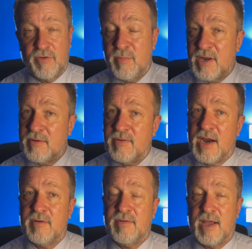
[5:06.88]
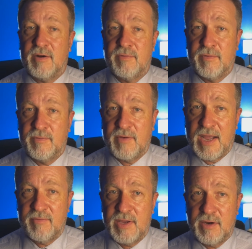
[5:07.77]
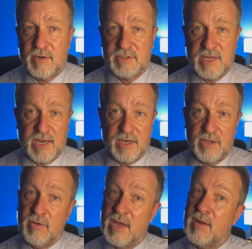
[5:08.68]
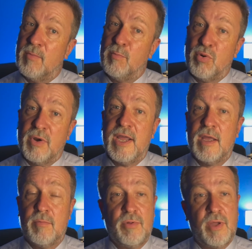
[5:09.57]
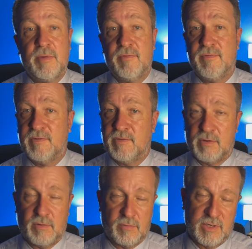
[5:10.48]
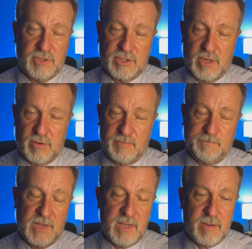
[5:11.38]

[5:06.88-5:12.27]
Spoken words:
you've been a firefighter for 5 years and you had a pre-employment physical which showed,